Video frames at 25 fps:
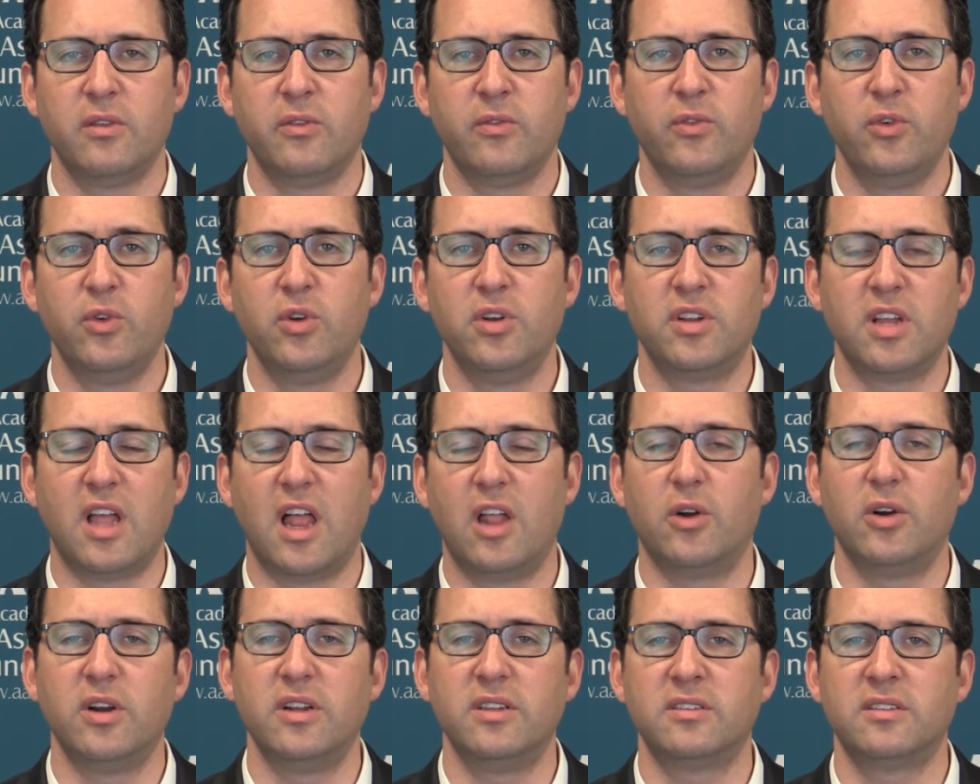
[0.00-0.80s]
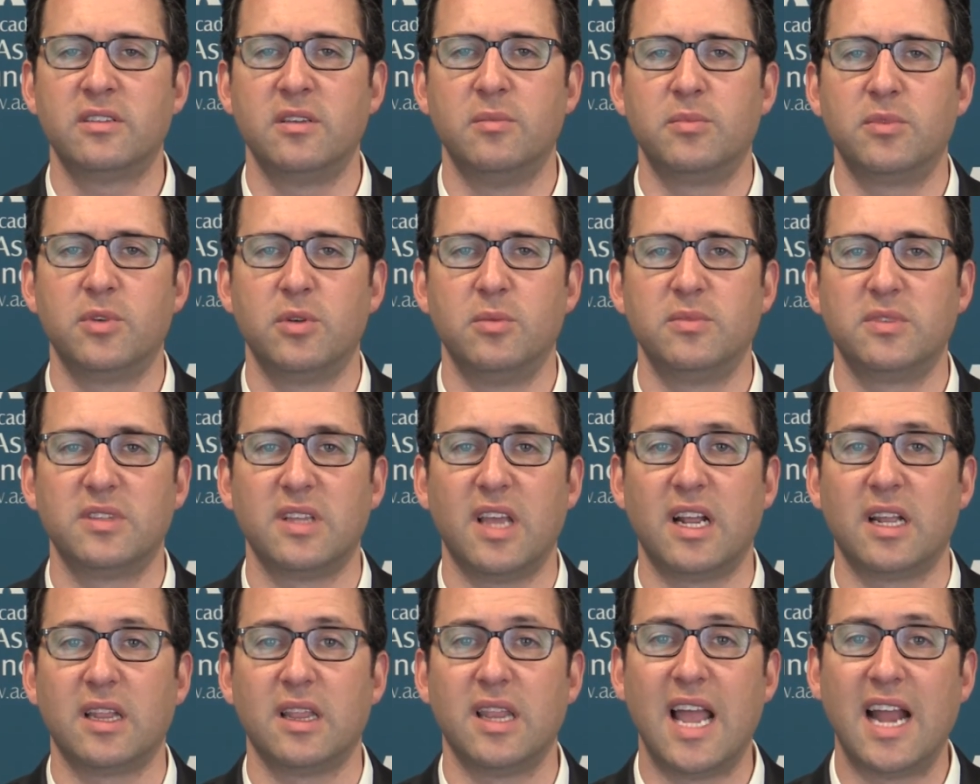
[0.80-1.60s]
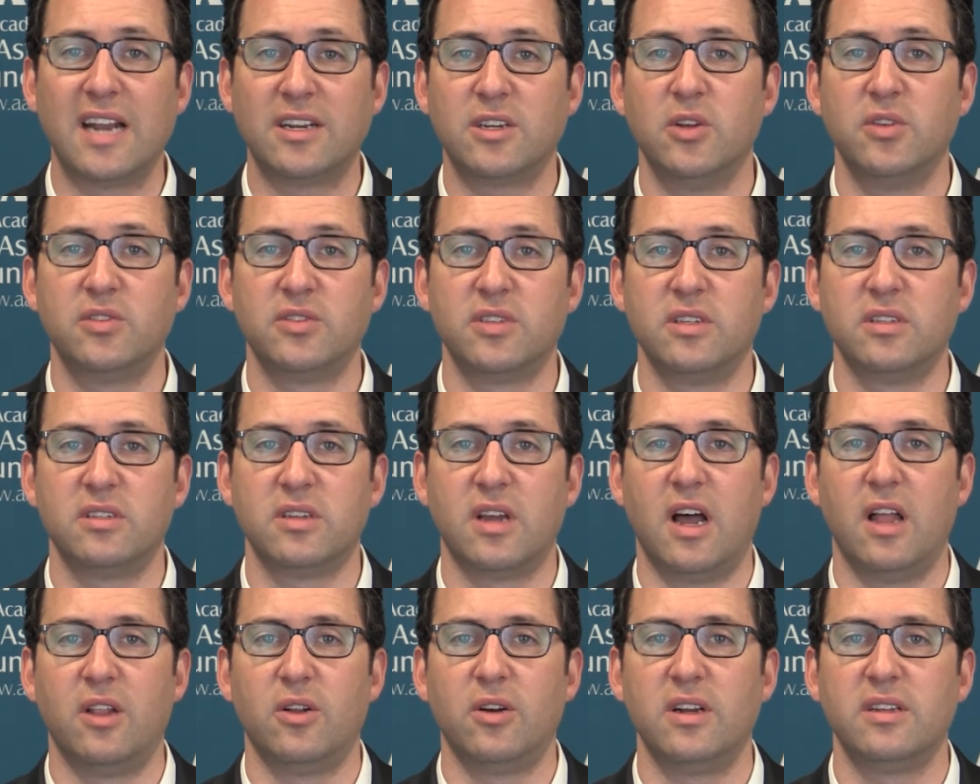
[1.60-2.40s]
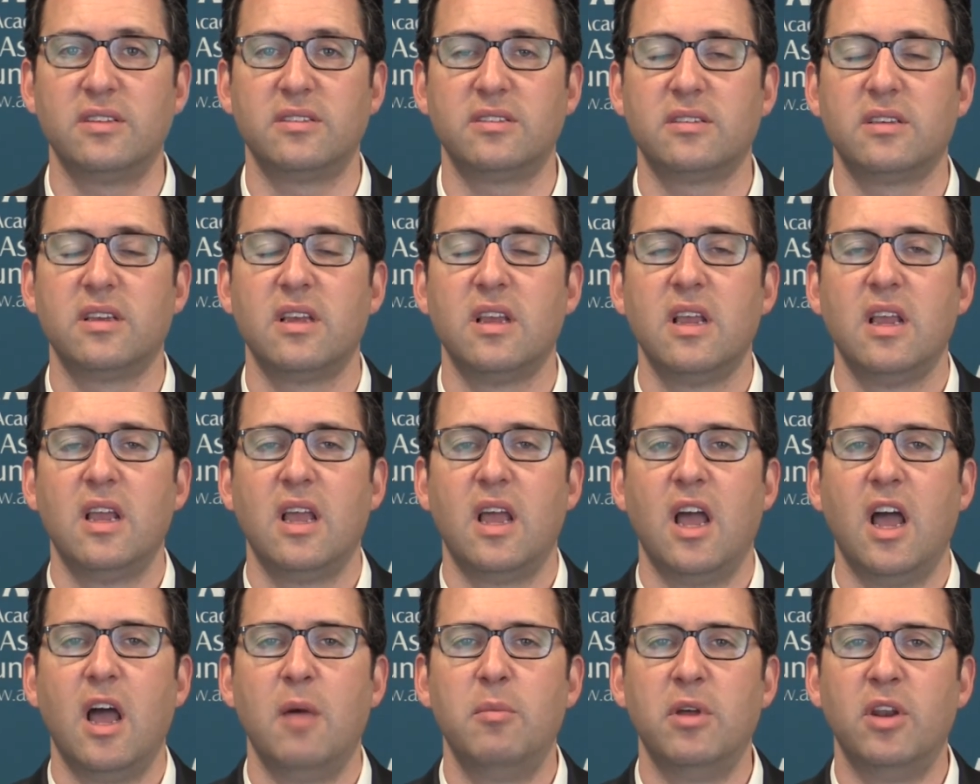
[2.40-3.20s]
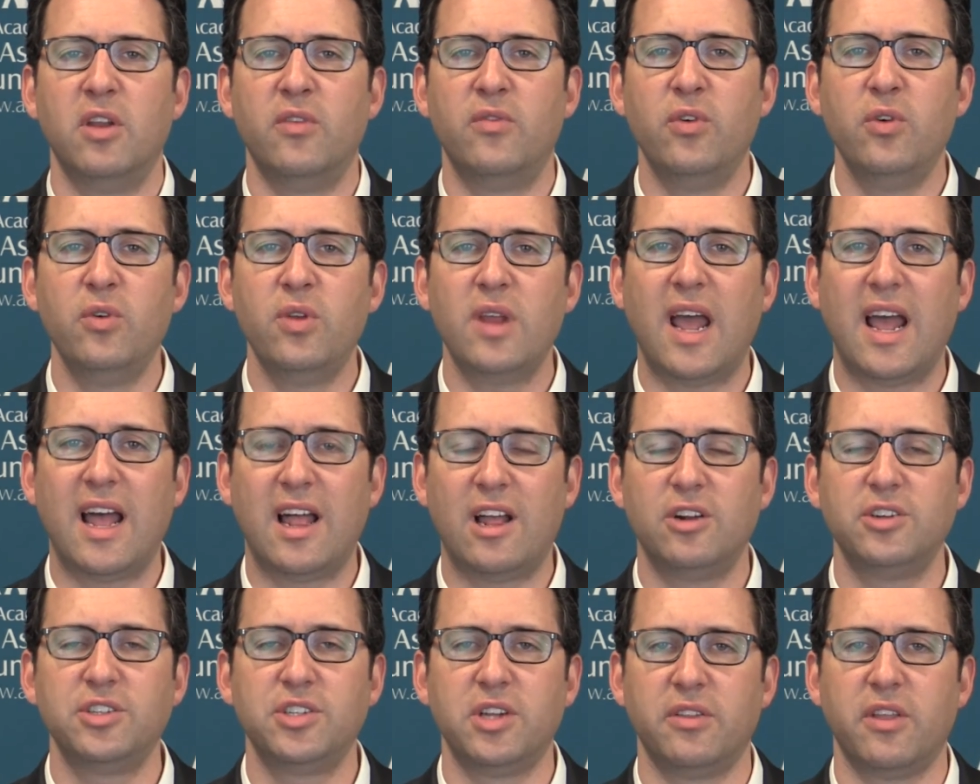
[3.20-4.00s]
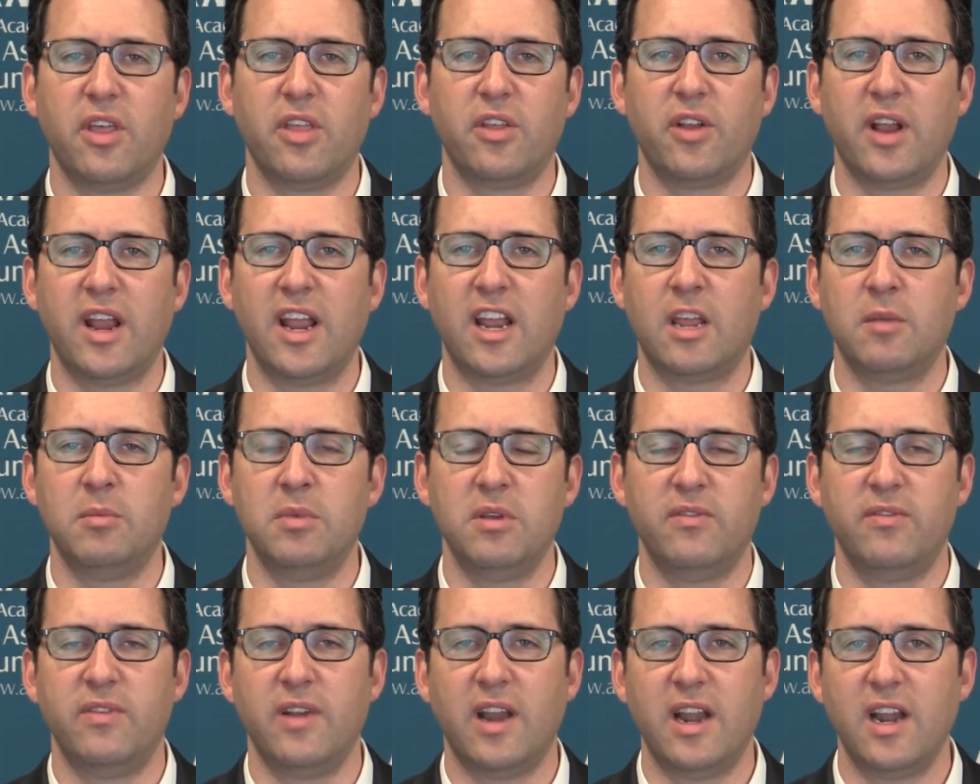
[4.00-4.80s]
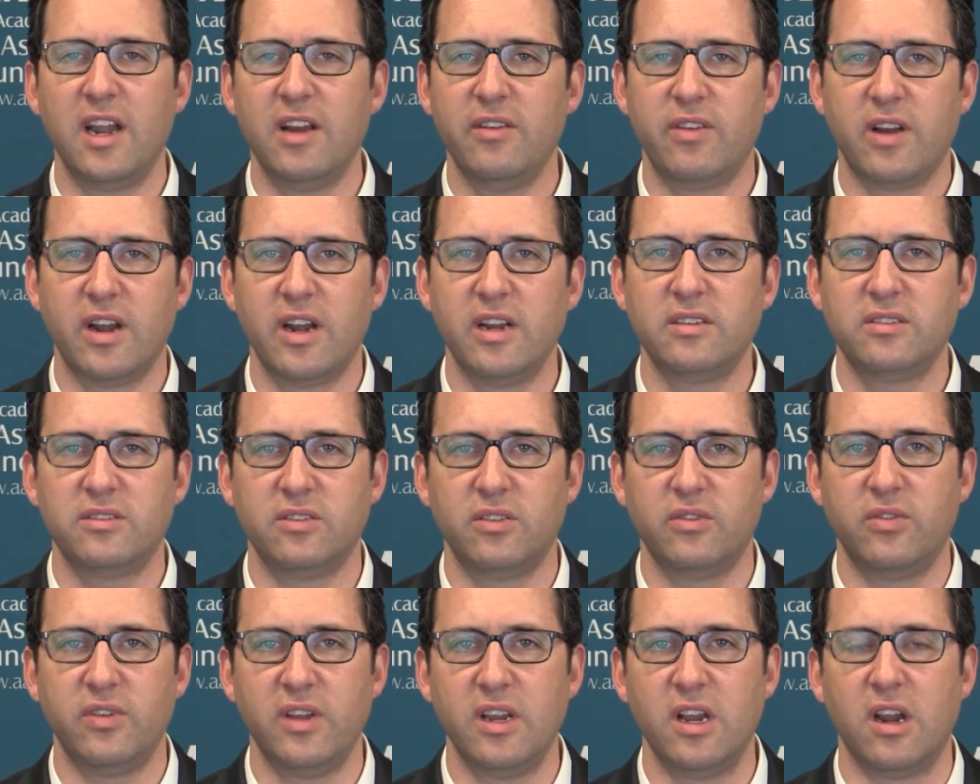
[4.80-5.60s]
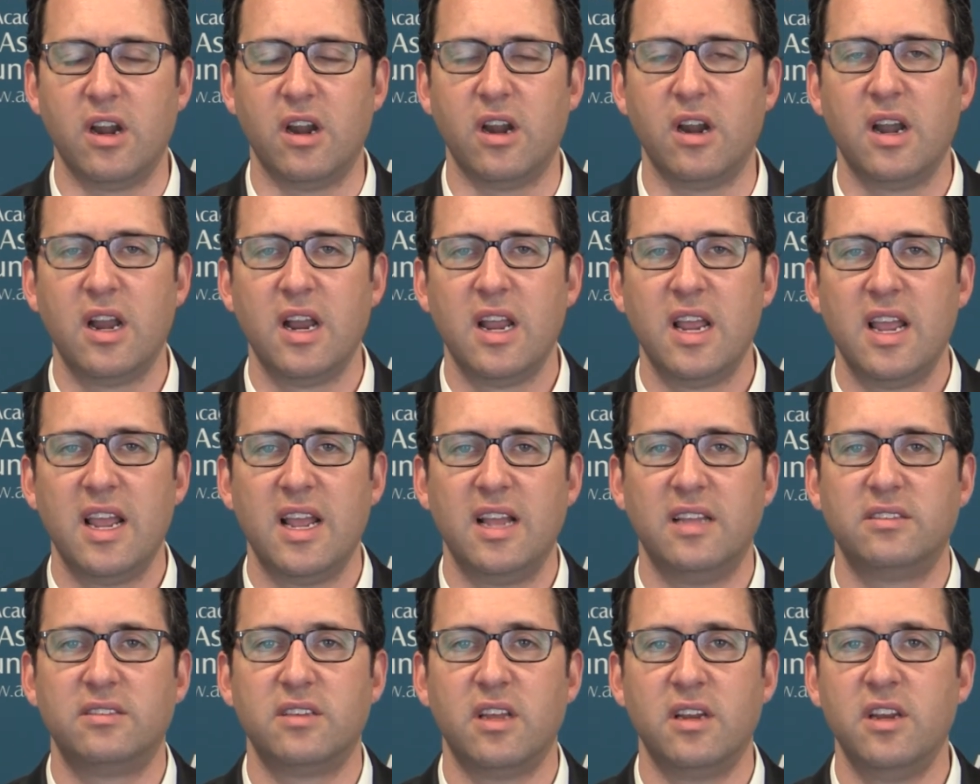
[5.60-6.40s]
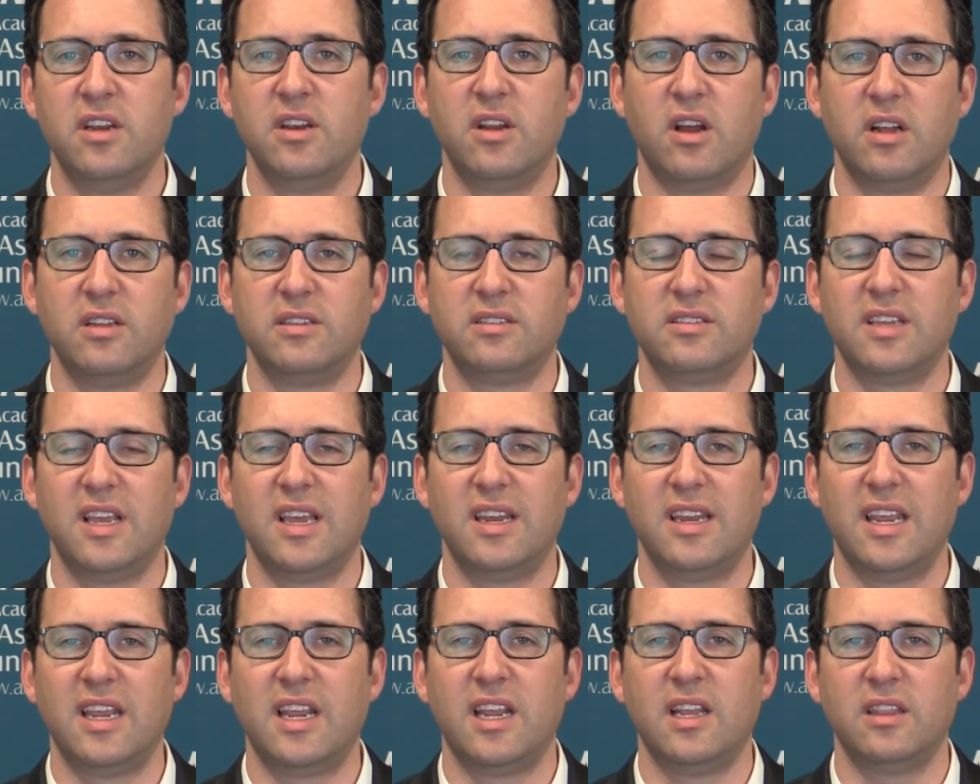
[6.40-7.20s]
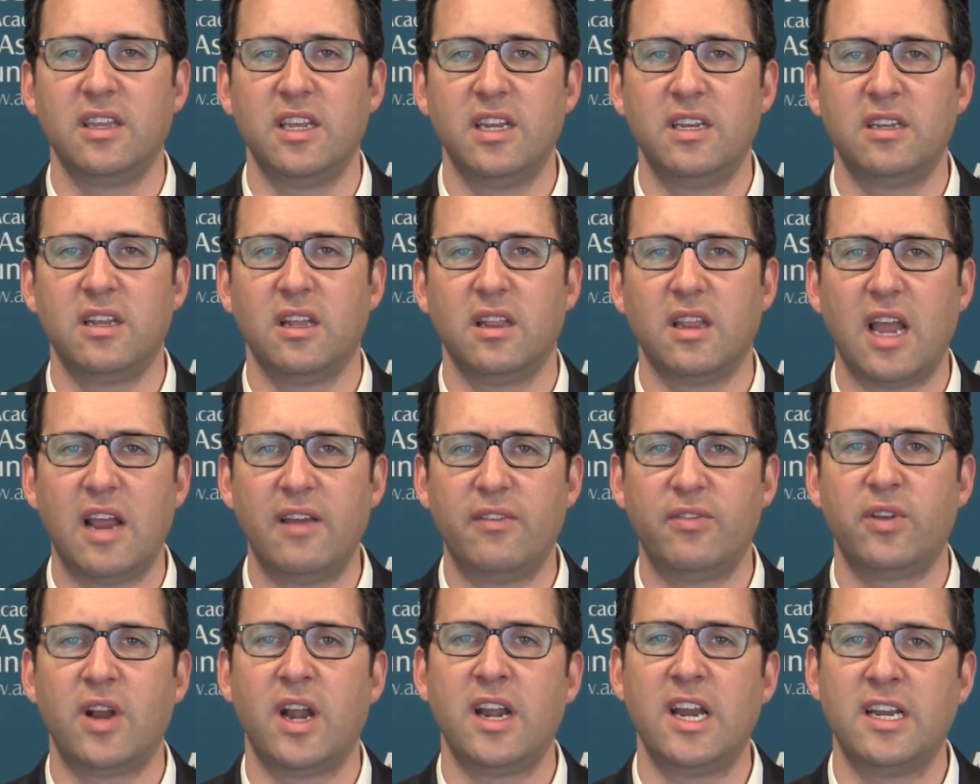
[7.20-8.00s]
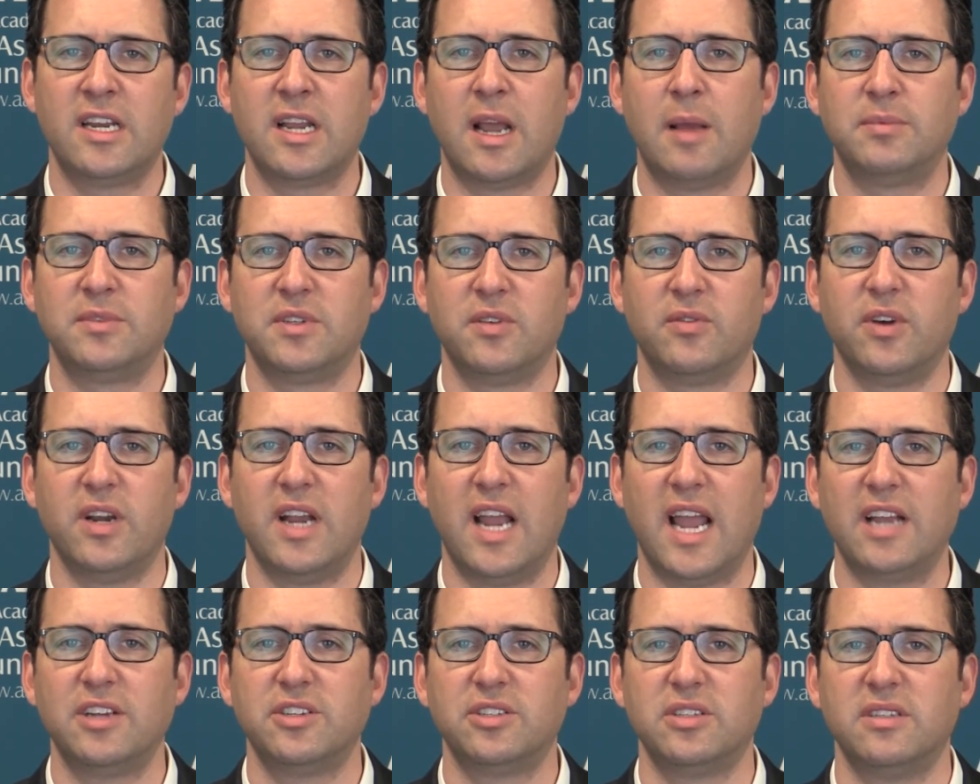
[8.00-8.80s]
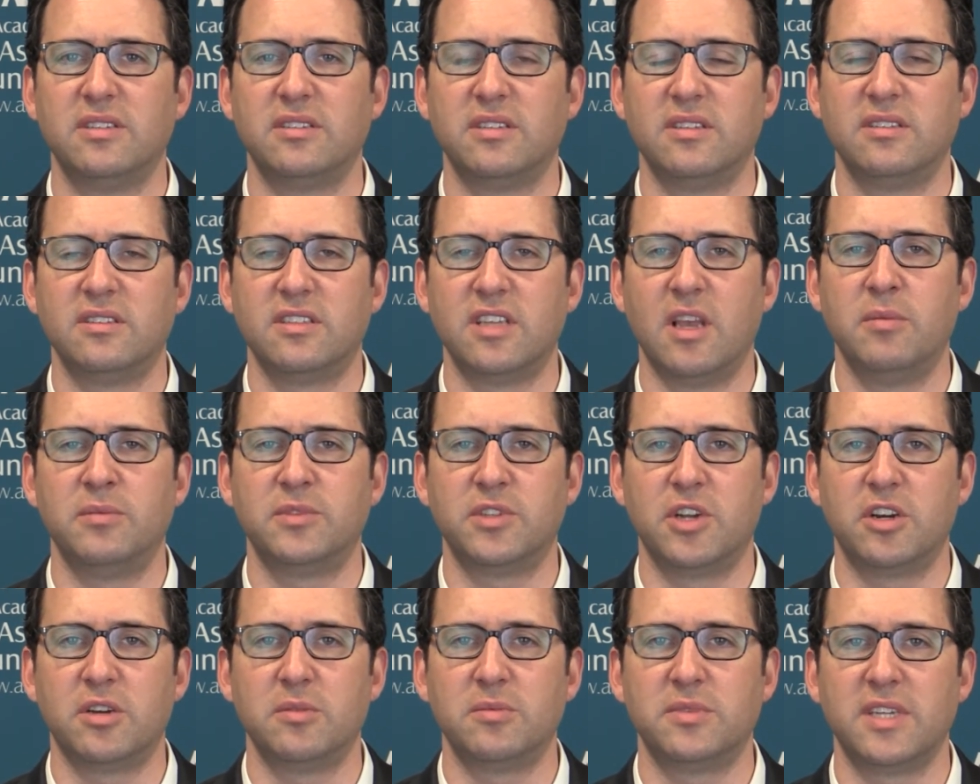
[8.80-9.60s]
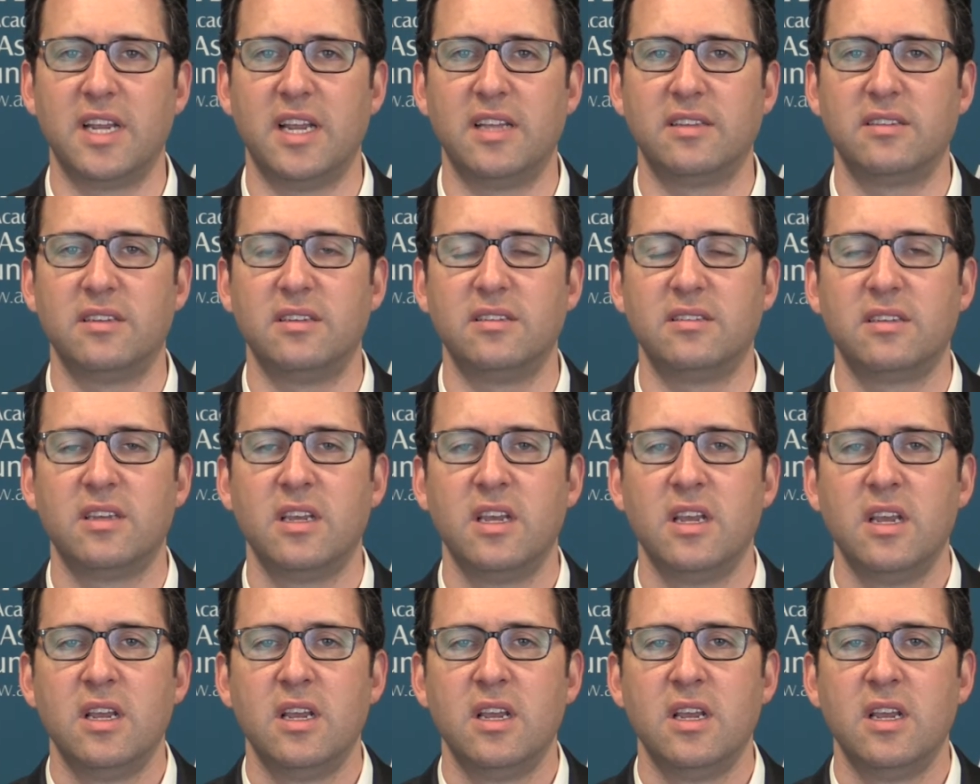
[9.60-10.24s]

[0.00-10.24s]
food intolerance symptoms like lactose intolerance. But a food allergy, on the other hand, can be very, very severe and sudden onset and can lead to life-threatening types of reactions in some circumstances.